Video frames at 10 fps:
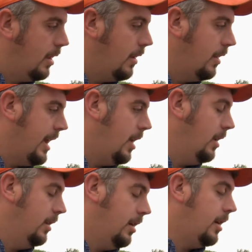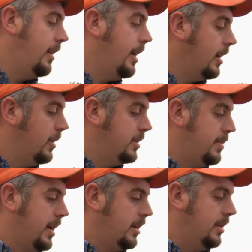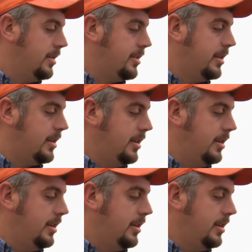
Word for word: a lot of that goes back to the stress